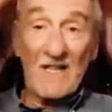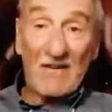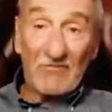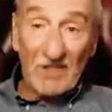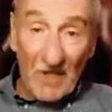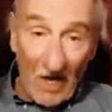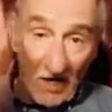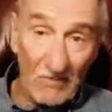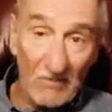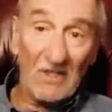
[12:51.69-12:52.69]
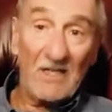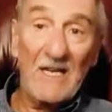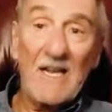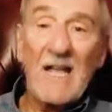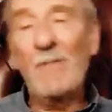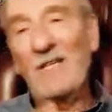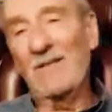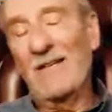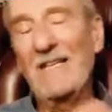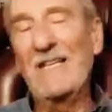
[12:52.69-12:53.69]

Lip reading: There is only, I mean,